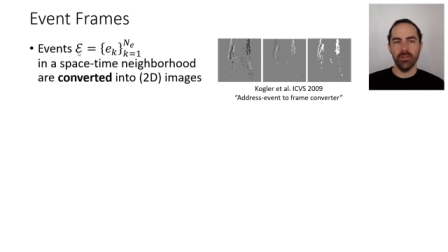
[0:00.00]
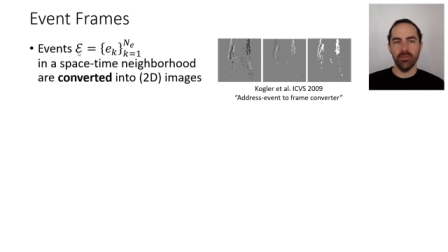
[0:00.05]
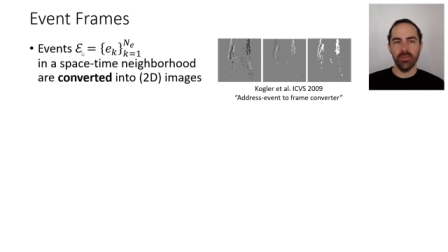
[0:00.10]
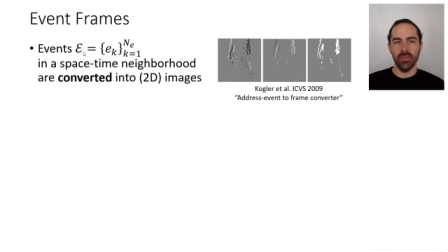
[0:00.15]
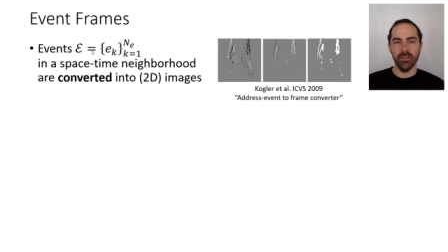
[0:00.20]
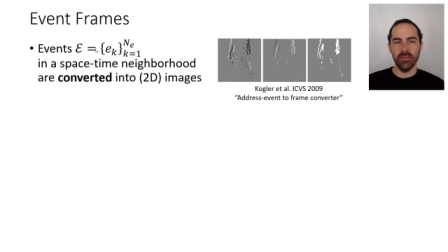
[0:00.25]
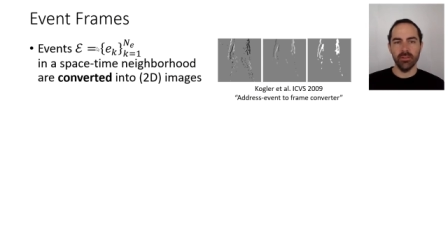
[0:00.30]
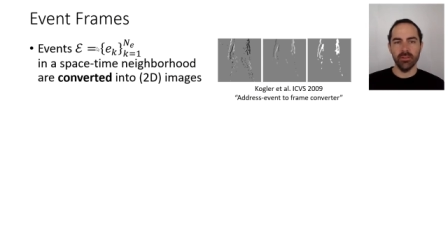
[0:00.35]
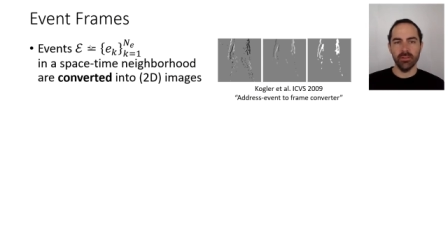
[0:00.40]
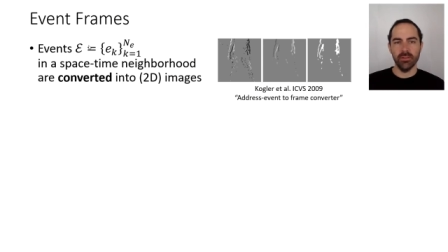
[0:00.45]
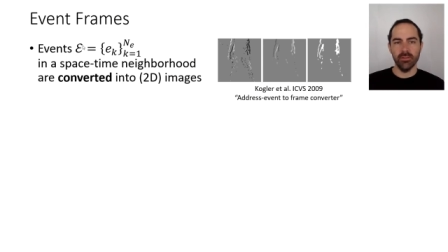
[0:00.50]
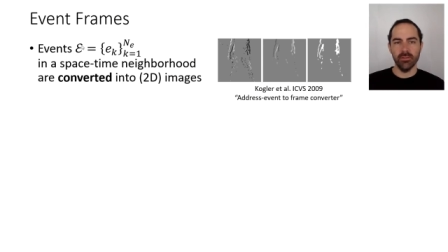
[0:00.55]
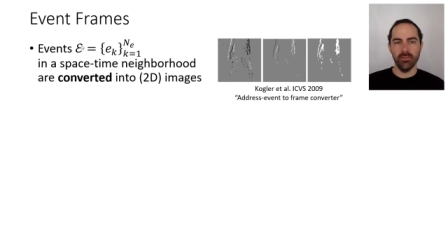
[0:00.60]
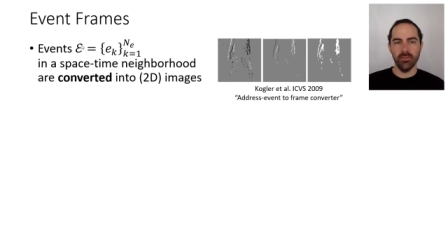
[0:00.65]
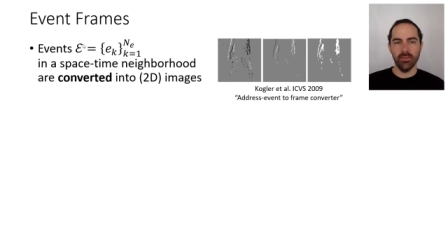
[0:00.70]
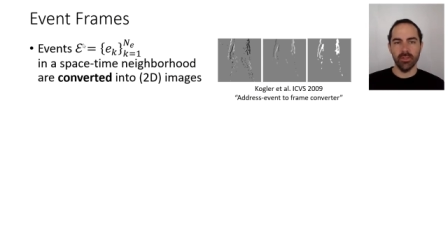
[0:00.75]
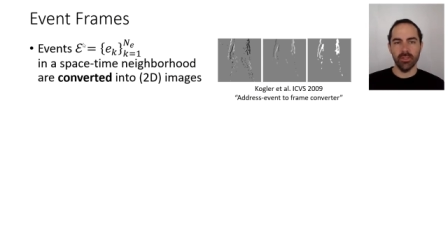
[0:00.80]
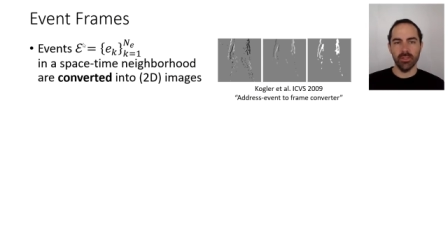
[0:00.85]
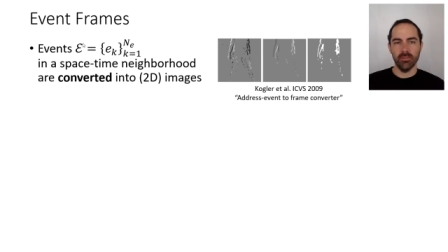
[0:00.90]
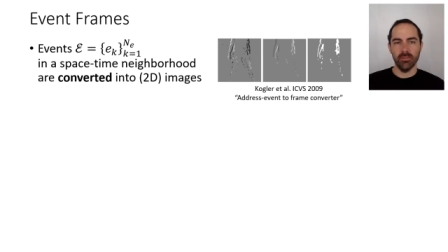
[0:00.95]
events,
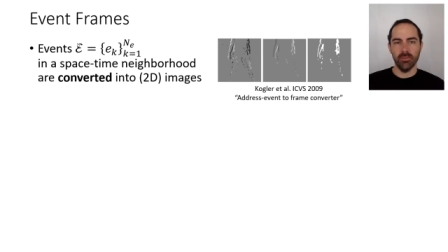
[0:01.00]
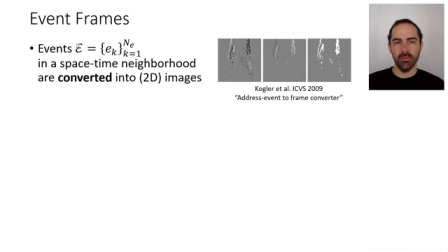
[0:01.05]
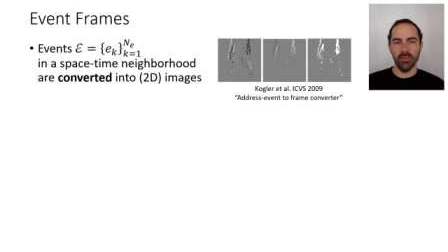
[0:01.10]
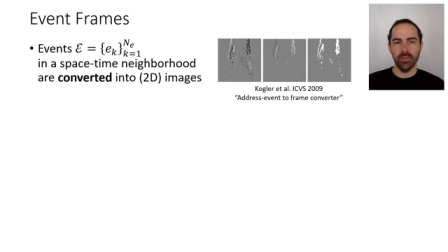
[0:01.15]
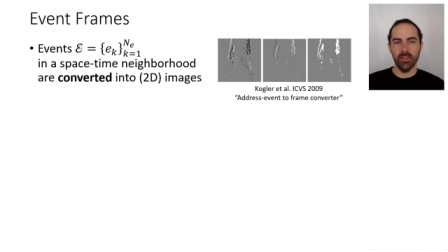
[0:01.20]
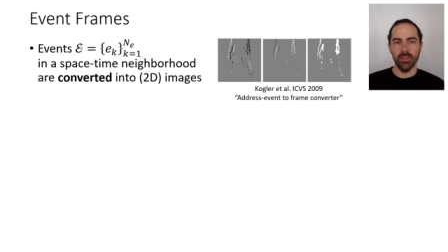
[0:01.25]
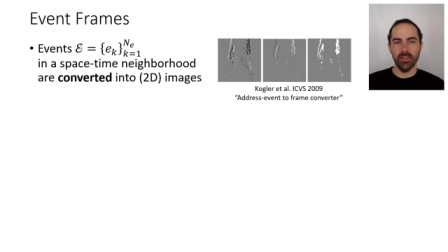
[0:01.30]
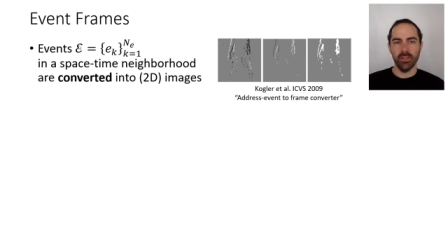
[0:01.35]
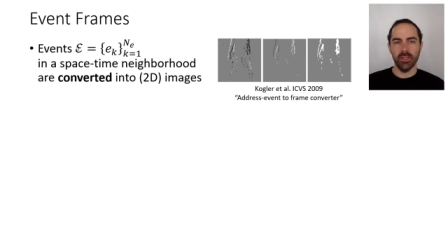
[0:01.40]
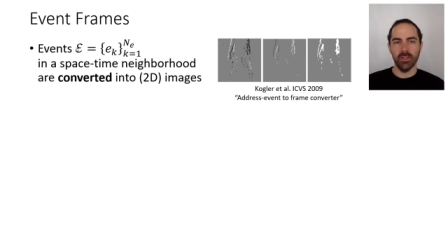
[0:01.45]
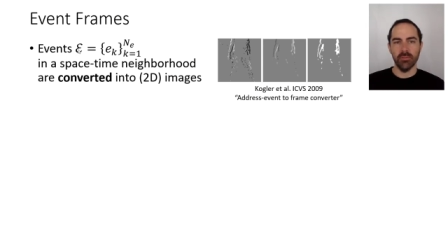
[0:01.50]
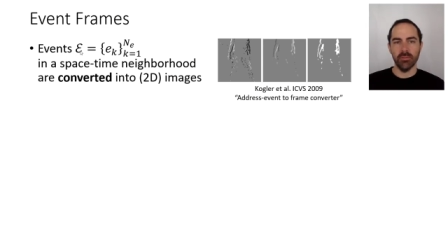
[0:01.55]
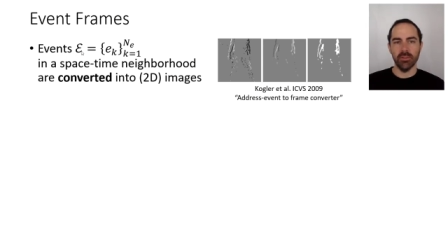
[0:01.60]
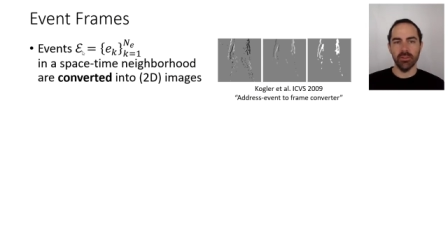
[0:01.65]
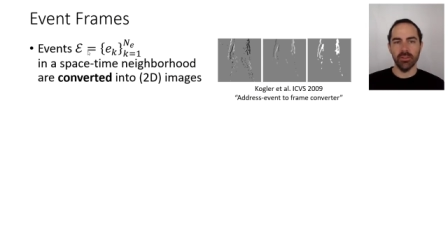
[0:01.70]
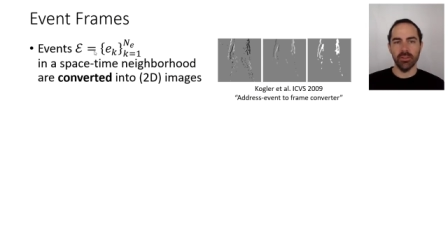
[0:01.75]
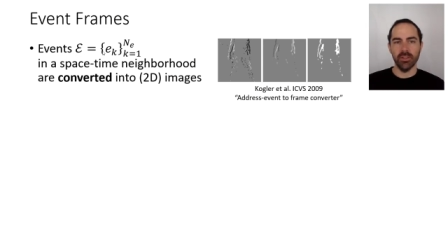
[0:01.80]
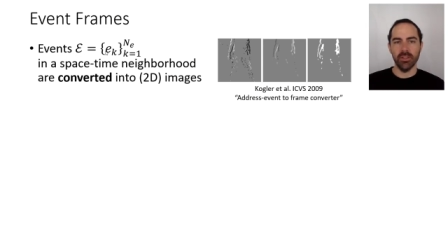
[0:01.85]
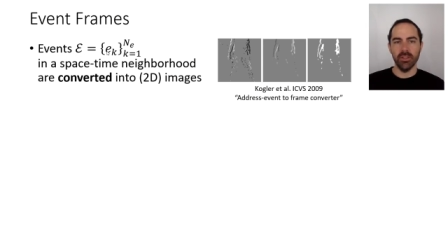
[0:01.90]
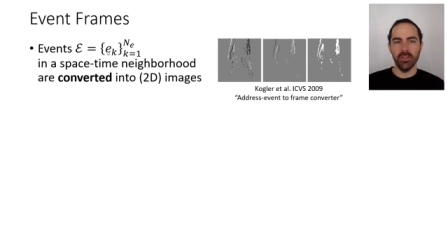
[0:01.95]
for example here
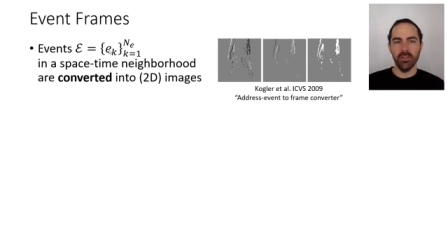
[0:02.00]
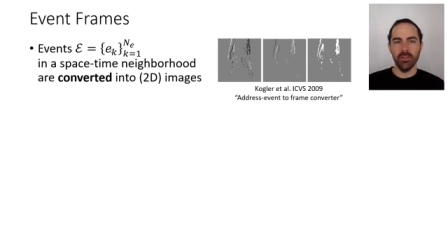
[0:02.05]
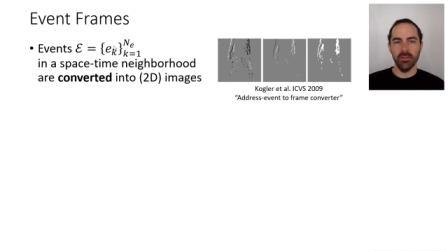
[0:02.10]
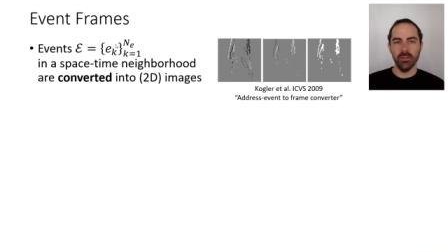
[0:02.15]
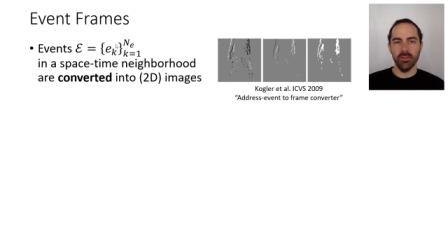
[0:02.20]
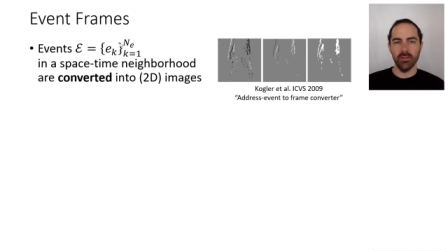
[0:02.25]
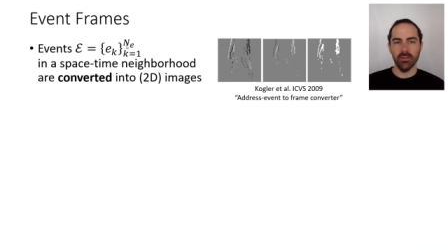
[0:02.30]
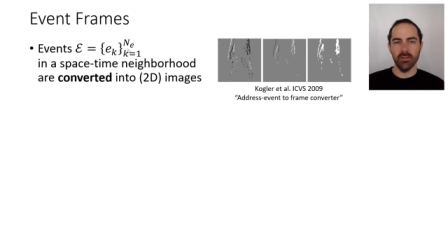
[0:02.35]
capital E,